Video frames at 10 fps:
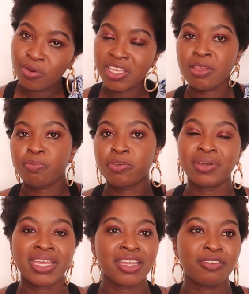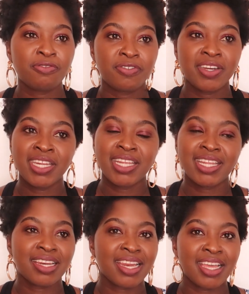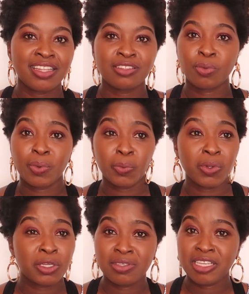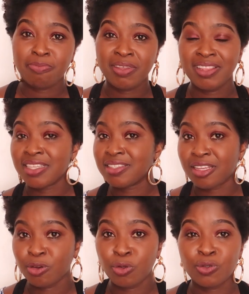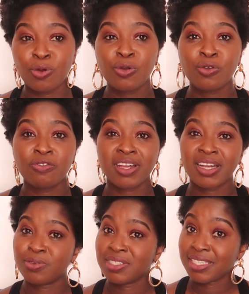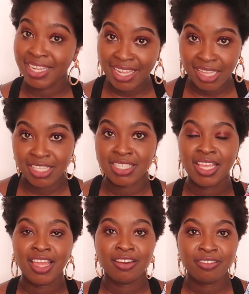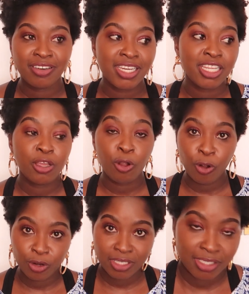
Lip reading: keep your head free and light, so when you're sleeping things are not all over, because it gets really hot.